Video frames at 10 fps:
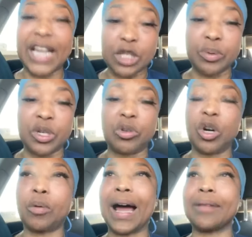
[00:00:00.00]
That's when you
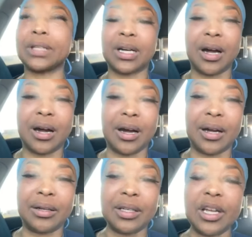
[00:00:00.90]
gonna cry out to
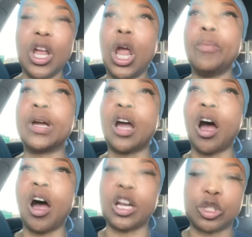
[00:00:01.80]
God. When
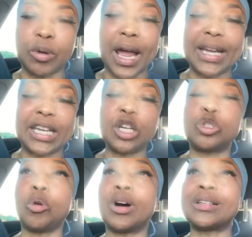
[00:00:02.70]
God is trying to
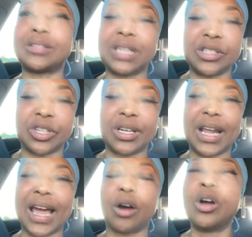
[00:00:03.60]
get your
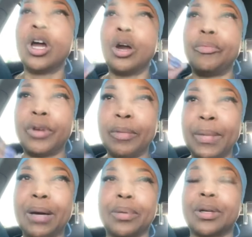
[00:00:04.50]
attention now.
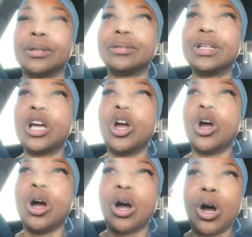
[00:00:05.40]
Remember,
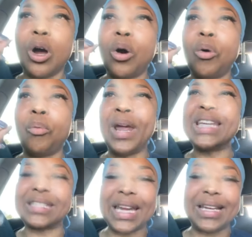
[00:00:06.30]

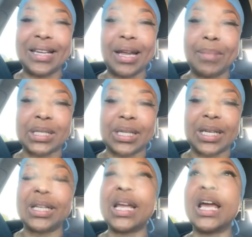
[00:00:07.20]
we see
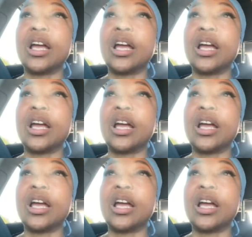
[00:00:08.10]
limited.